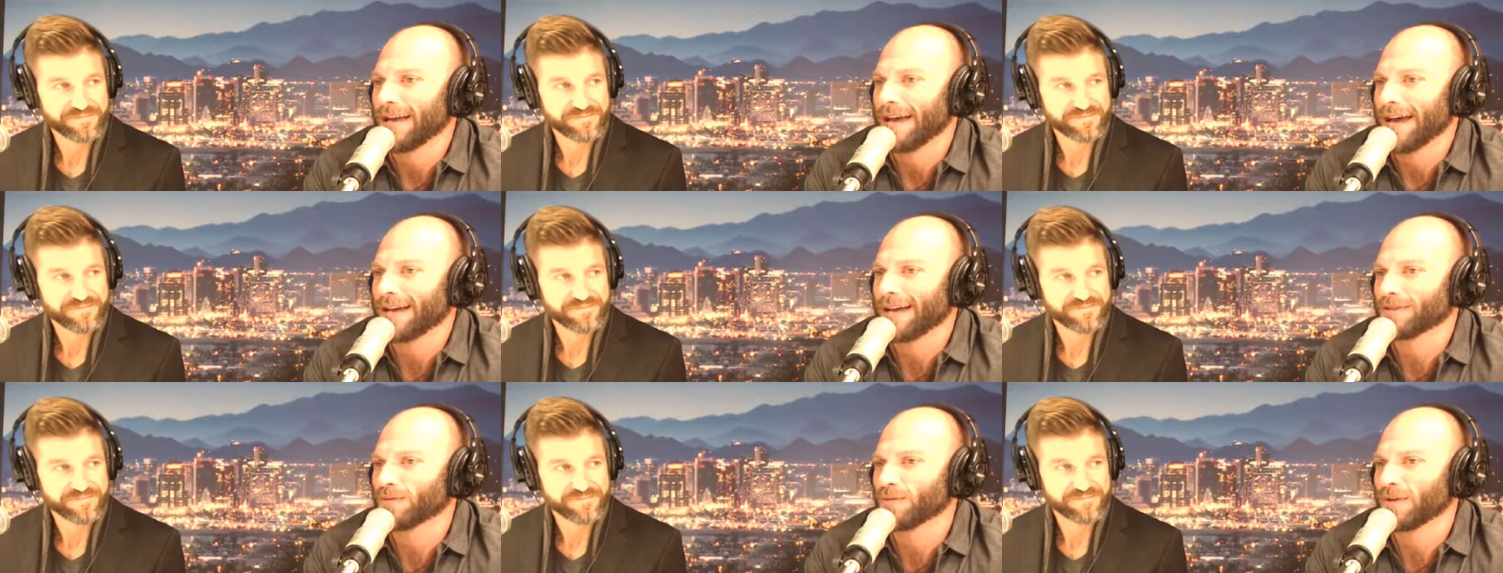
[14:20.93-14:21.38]

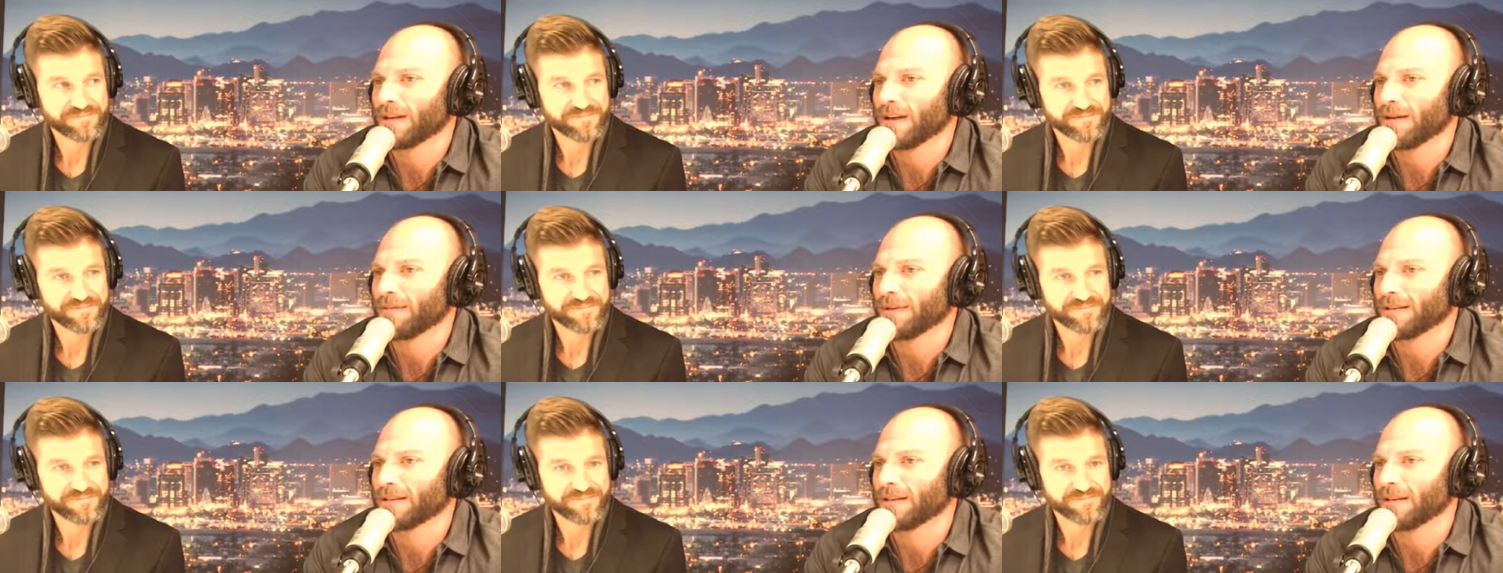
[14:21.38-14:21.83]
Speaker 1: as we
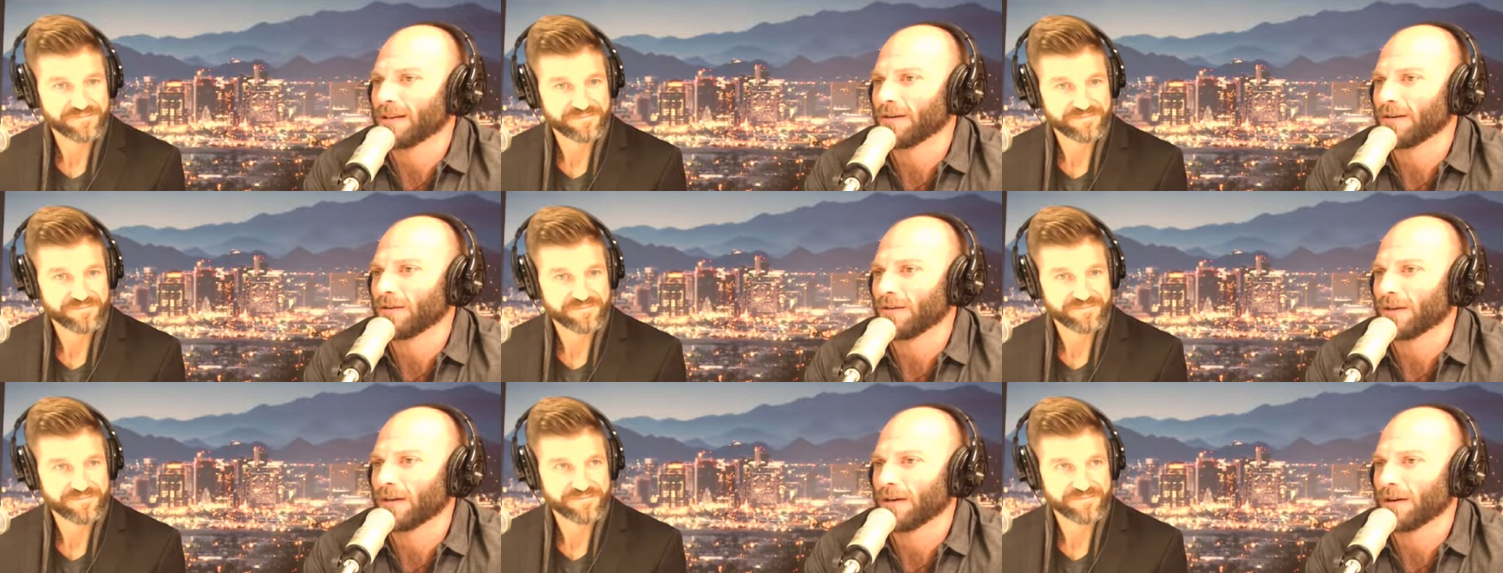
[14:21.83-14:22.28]
come into the
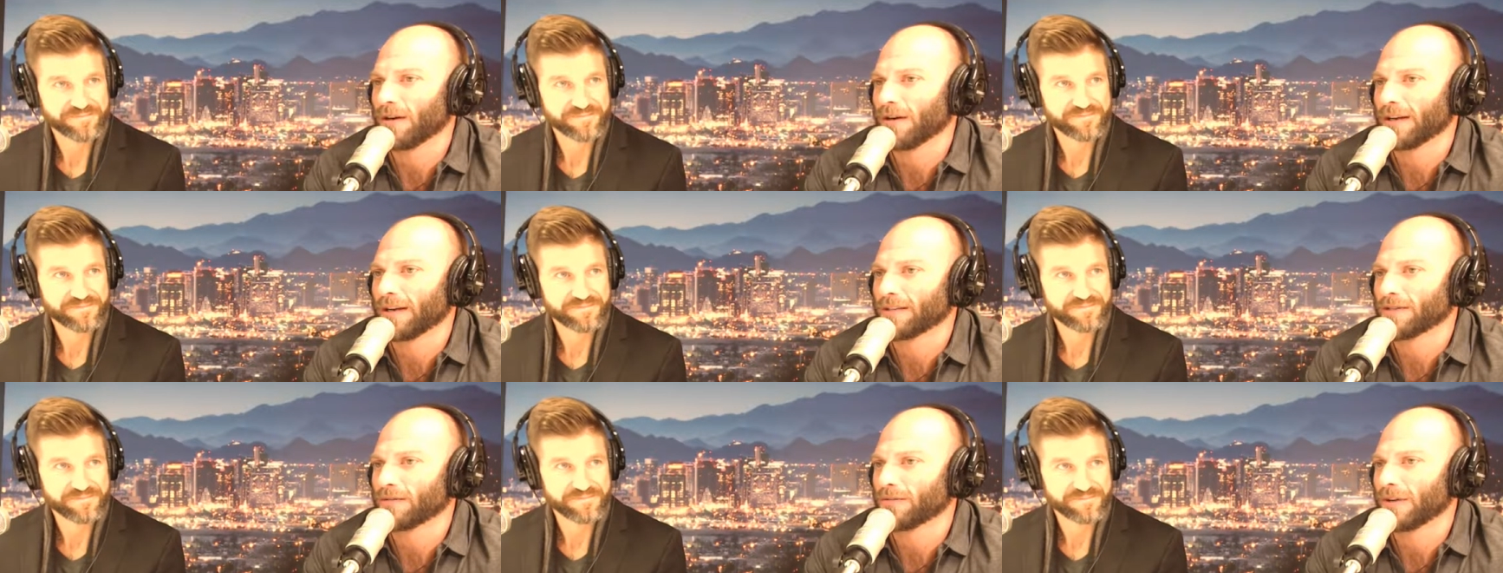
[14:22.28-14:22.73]
new year,
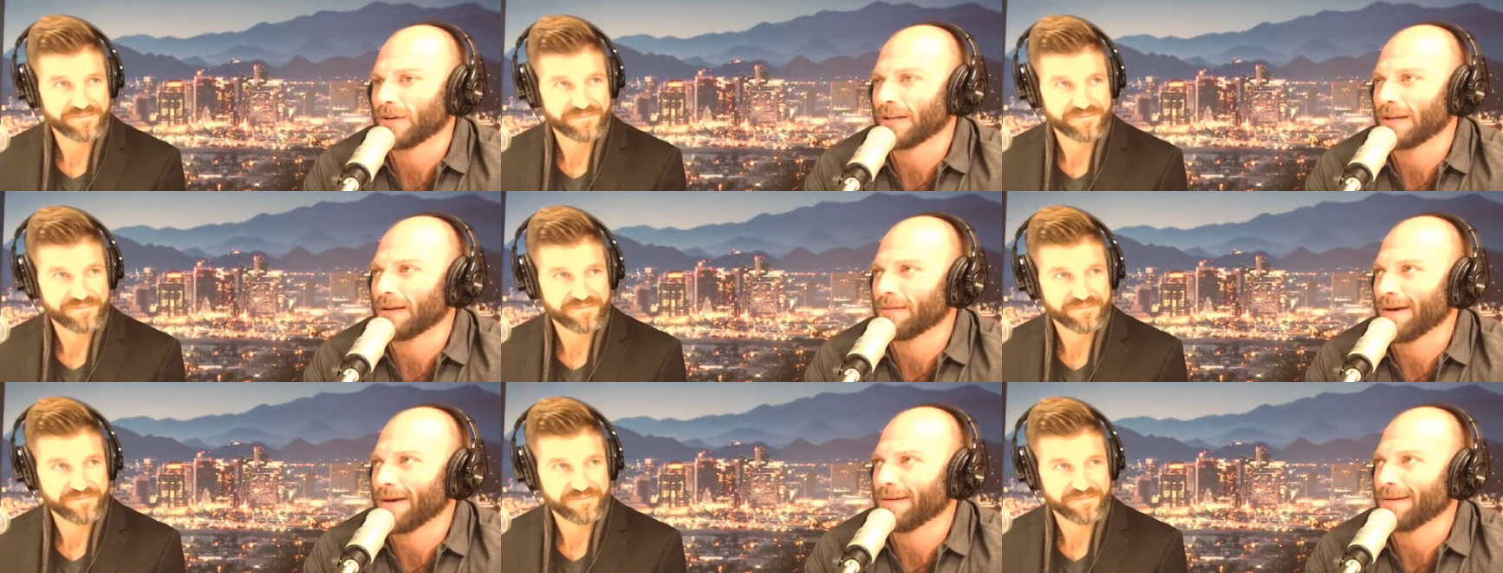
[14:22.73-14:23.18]
it's
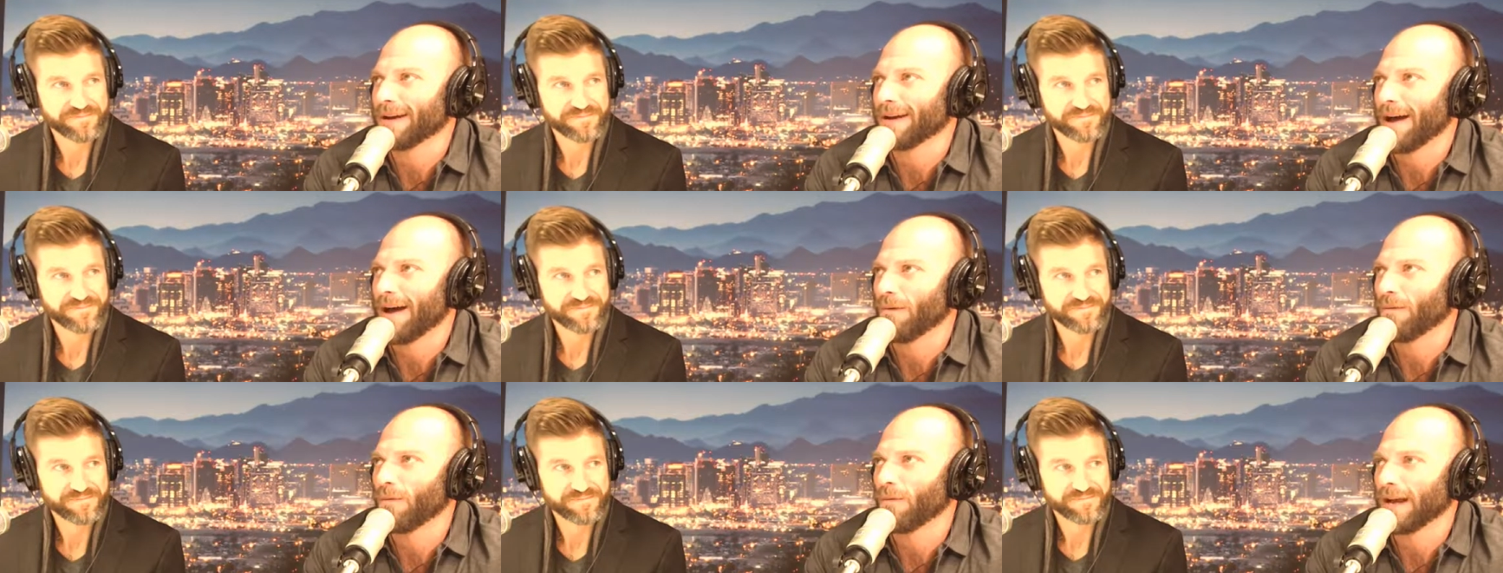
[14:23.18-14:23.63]
really about
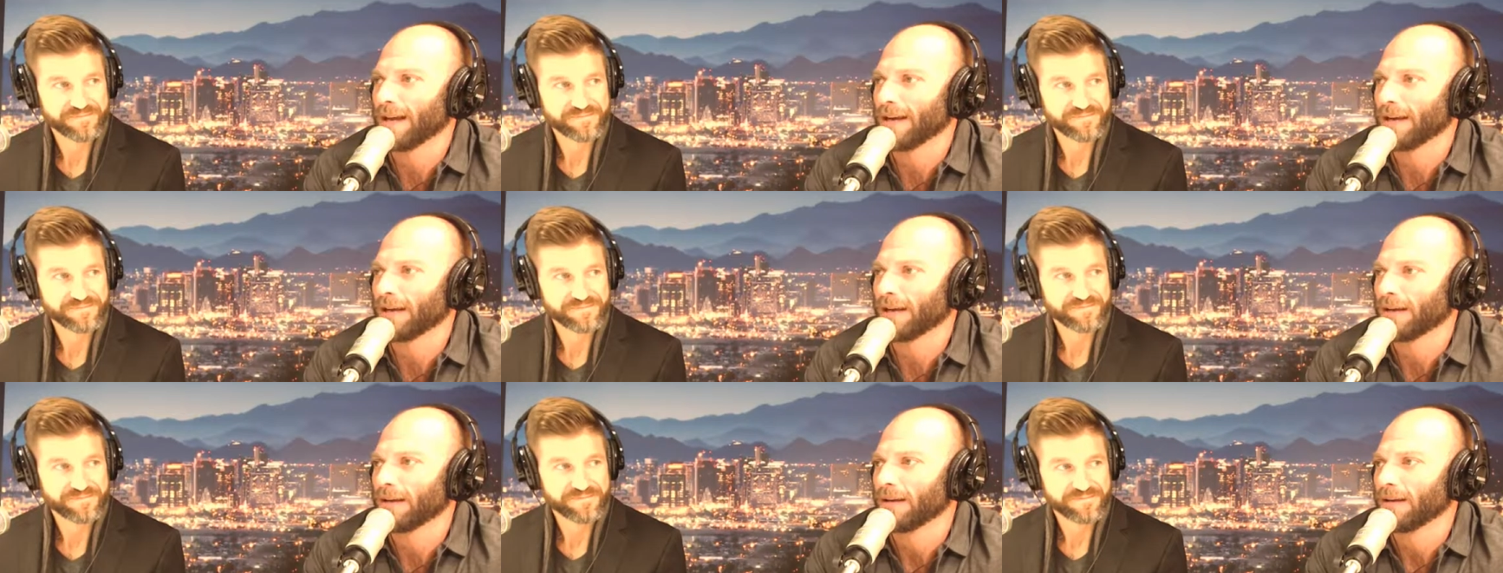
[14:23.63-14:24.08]
not
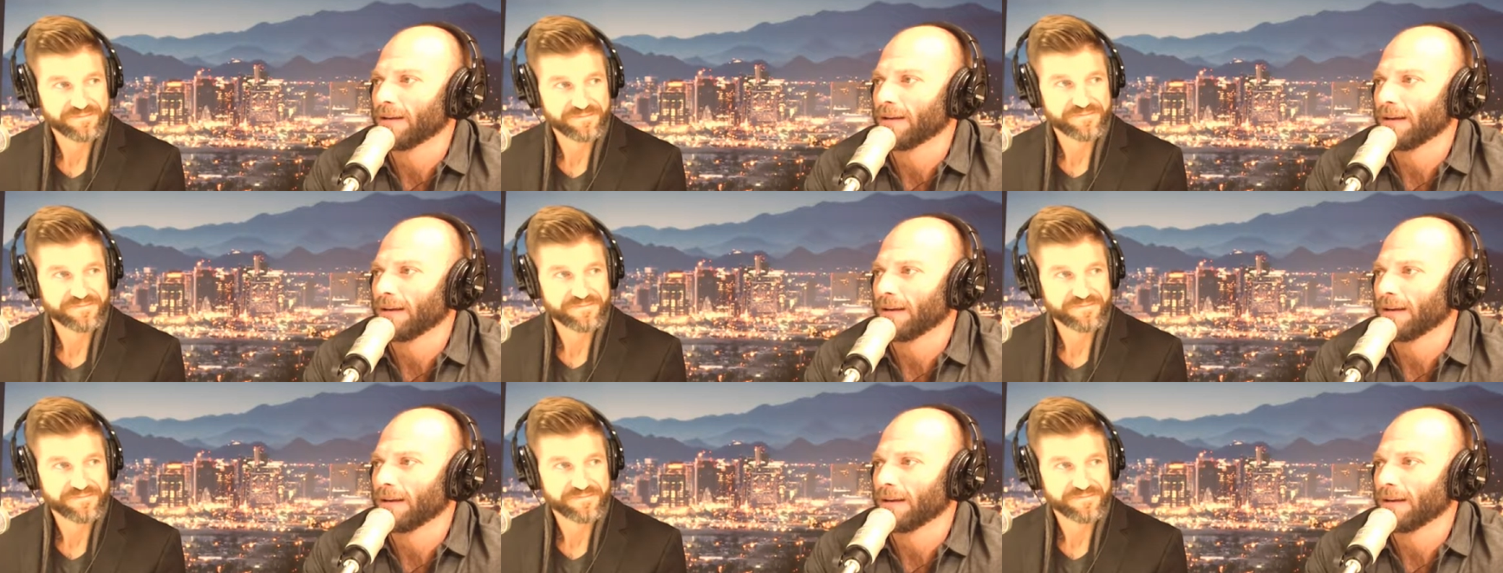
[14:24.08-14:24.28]
waiting,